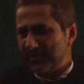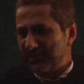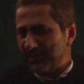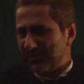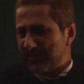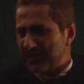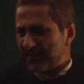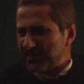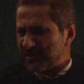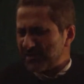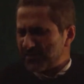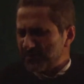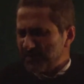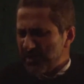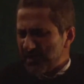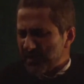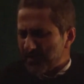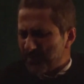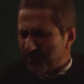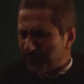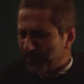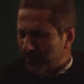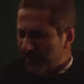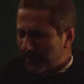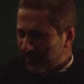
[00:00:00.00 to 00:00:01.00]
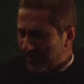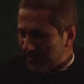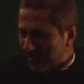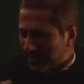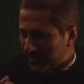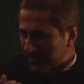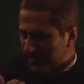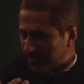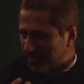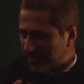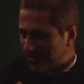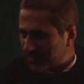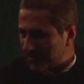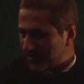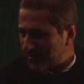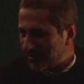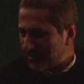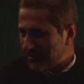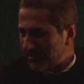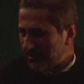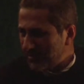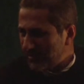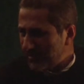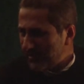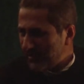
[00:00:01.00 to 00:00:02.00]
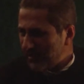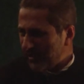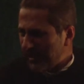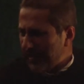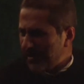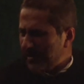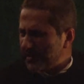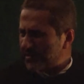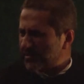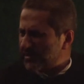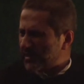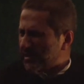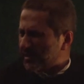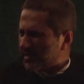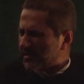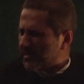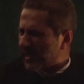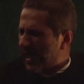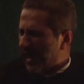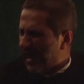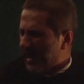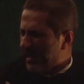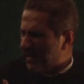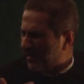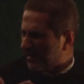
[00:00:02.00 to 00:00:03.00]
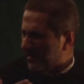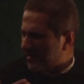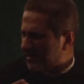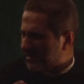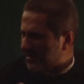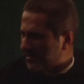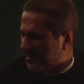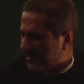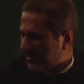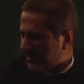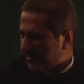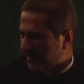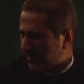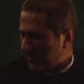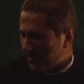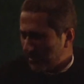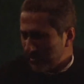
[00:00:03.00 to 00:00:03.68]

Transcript: that is being purged in its entirety